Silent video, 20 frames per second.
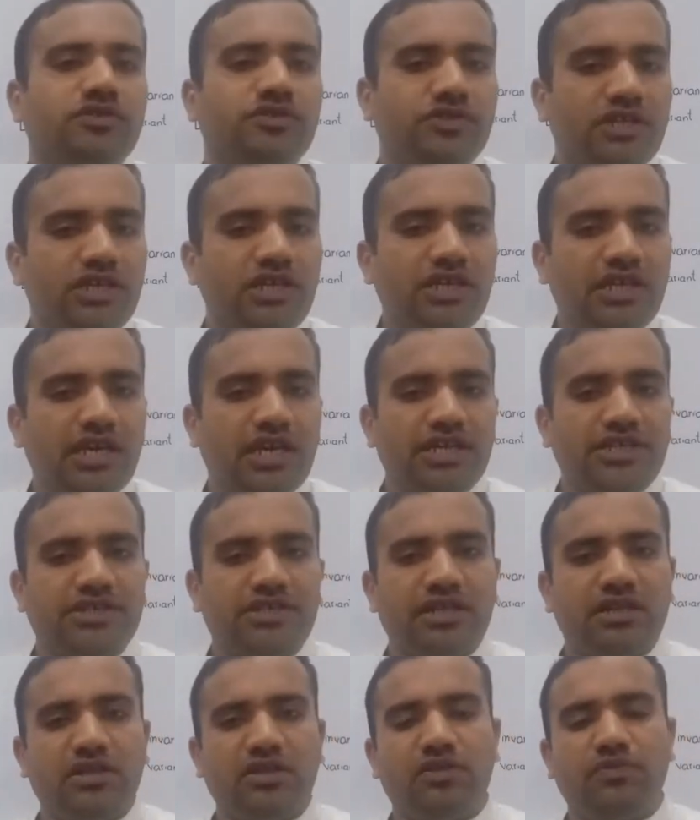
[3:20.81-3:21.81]

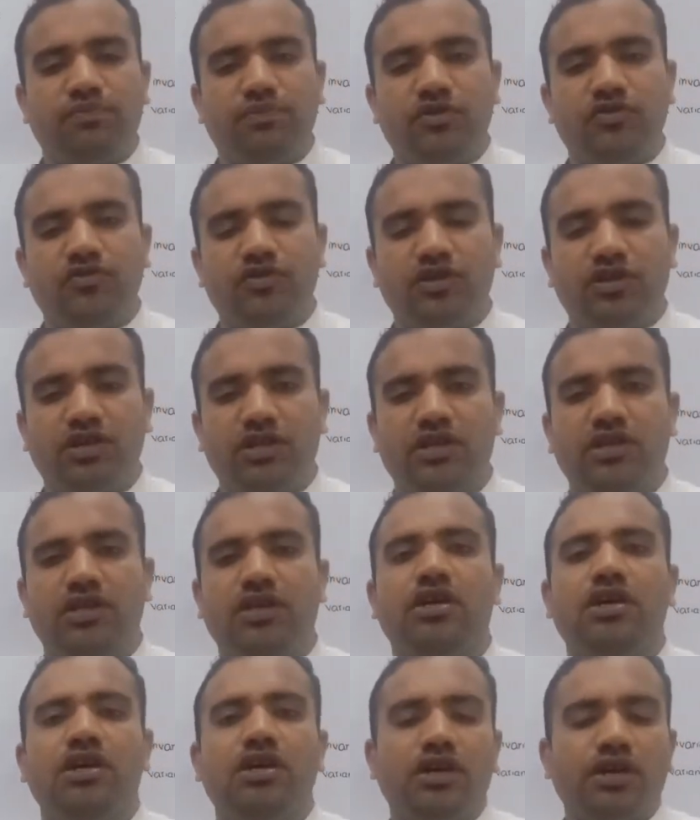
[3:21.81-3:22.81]
CHL is
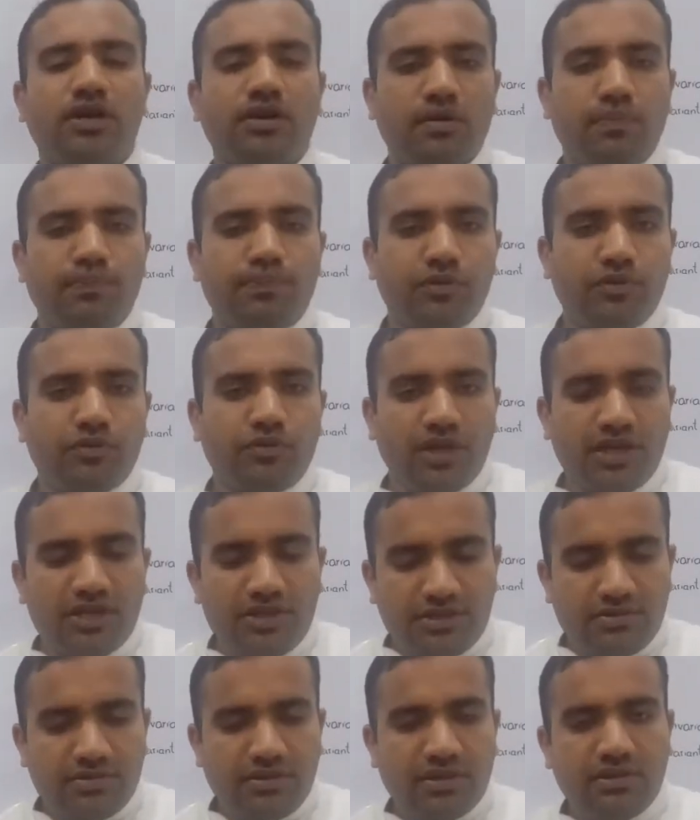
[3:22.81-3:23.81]
basically
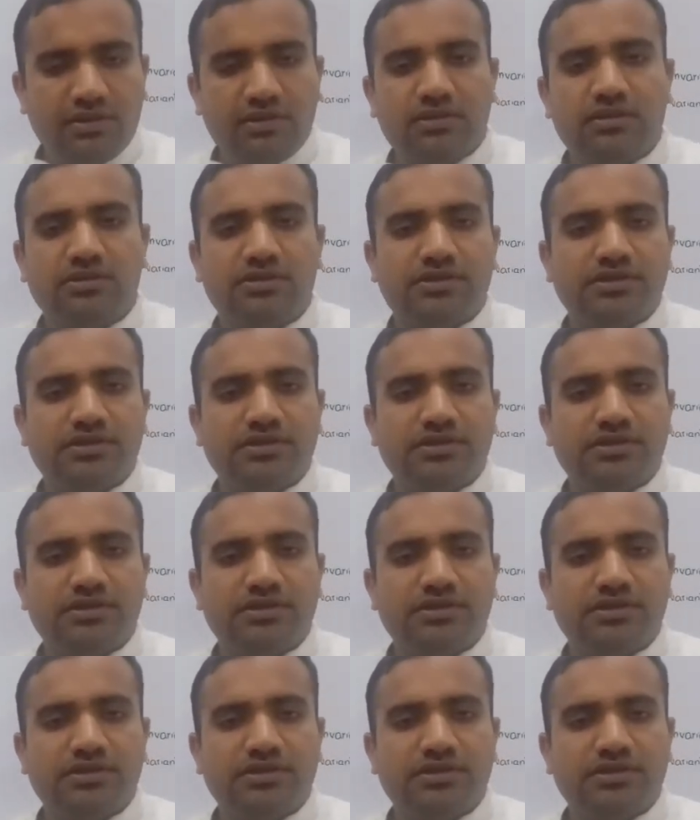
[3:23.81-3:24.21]
computational